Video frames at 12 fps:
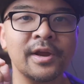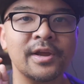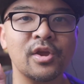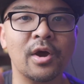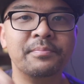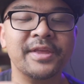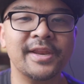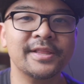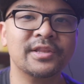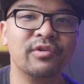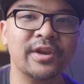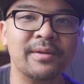your updated
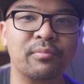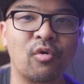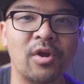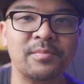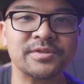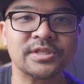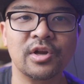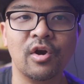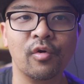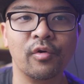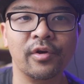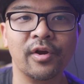training program
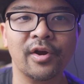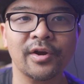scorecard